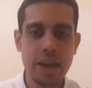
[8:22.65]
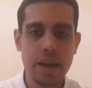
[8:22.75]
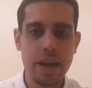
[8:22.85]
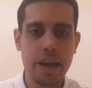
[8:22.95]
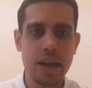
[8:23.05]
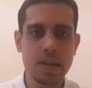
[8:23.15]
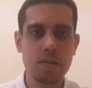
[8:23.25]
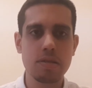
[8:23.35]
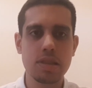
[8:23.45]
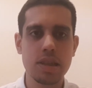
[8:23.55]
and I
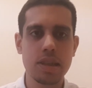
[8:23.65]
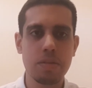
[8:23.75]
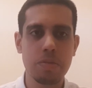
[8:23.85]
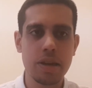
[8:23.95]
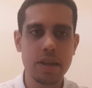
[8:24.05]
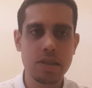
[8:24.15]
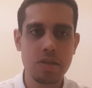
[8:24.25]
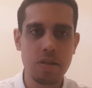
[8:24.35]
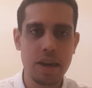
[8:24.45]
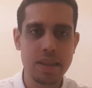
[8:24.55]
don't see them winning
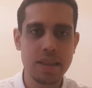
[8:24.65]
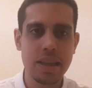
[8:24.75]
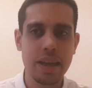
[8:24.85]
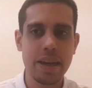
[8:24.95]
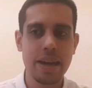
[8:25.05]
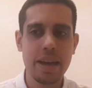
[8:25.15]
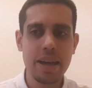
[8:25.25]
so I think